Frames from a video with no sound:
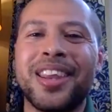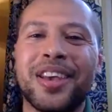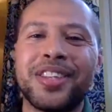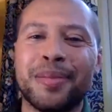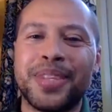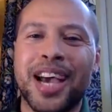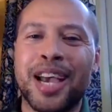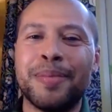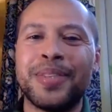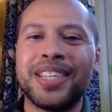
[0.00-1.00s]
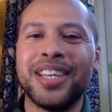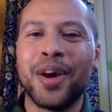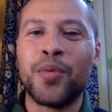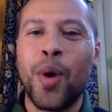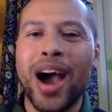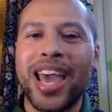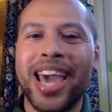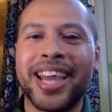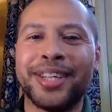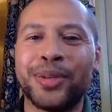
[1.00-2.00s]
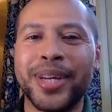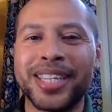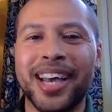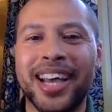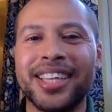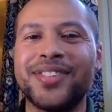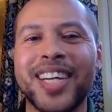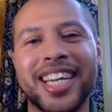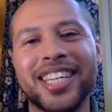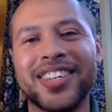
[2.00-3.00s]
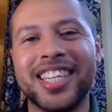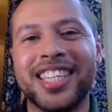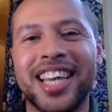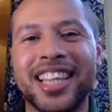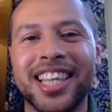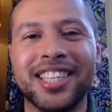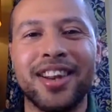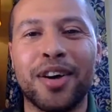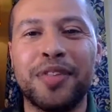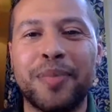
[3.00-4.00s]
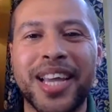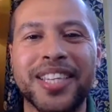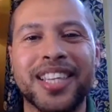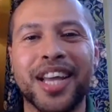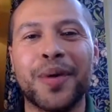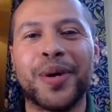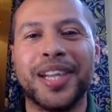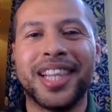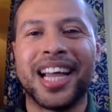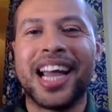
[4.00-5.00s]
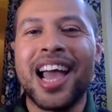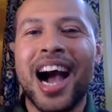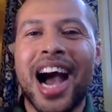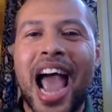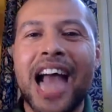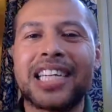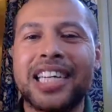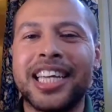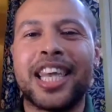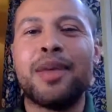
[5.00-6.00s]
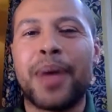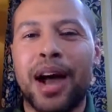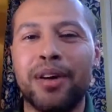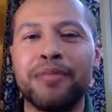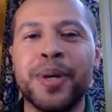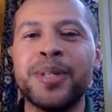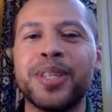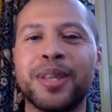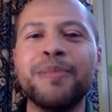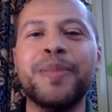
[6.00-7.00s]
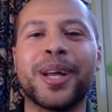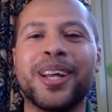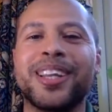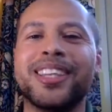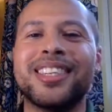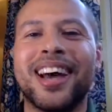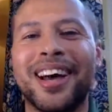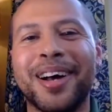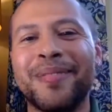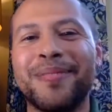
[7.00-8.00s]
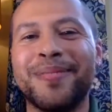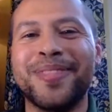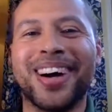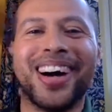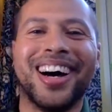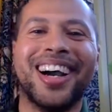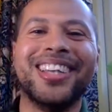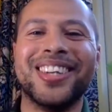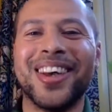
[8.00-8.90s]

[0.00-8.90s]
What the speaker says: Sometimes YA Twitter is really interesting. There's a lot of debates that go on that I actually keep out of most of them because I don't